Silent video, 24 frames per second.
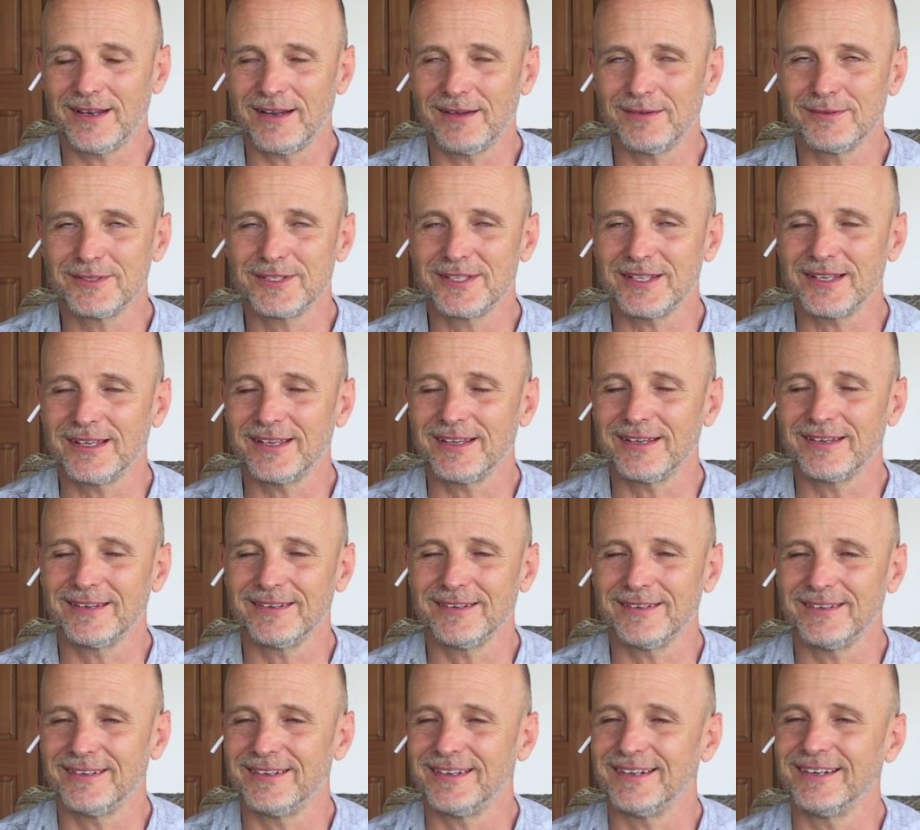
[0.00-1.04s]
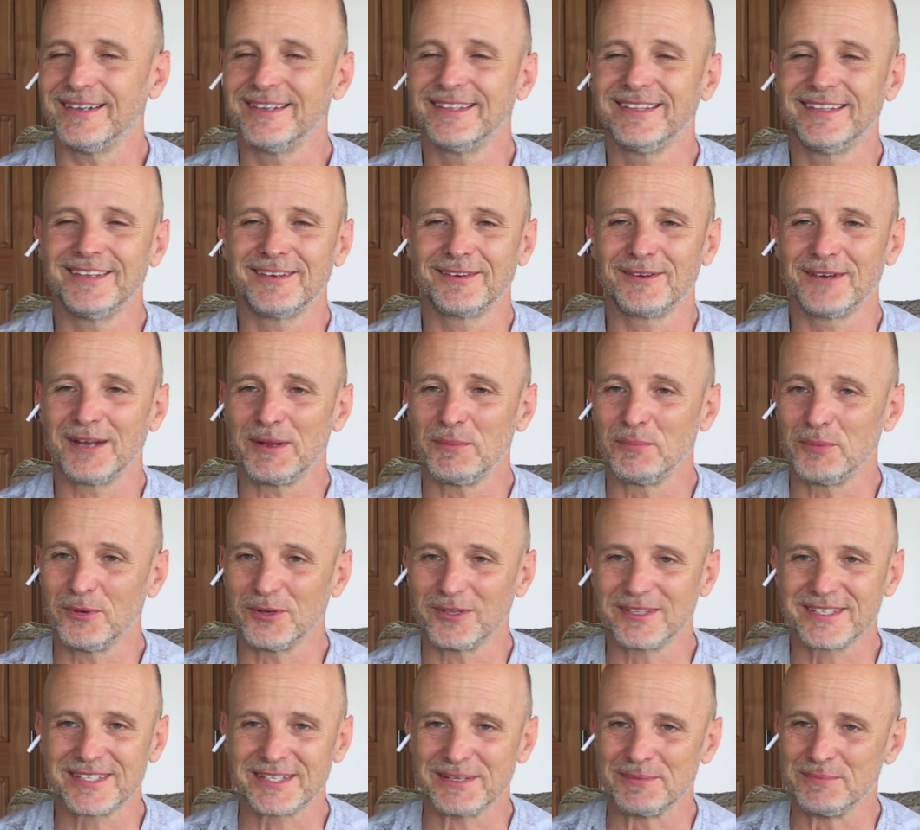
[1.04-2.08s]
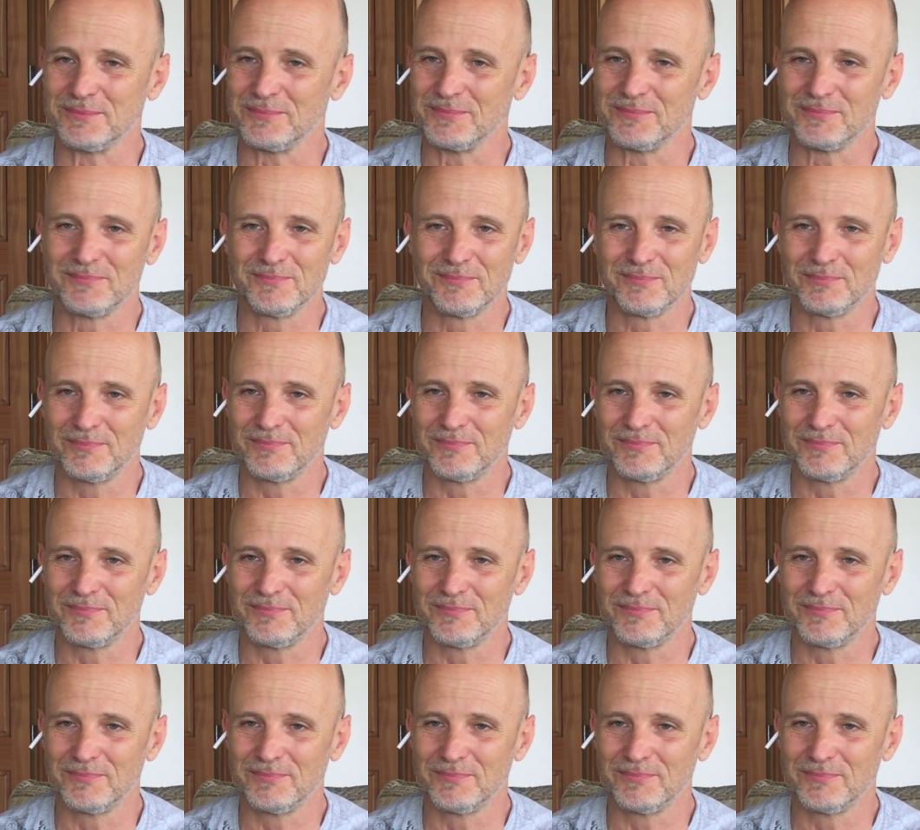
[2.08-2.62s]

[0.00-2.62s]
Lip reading: then I was thinking, they're gonna put some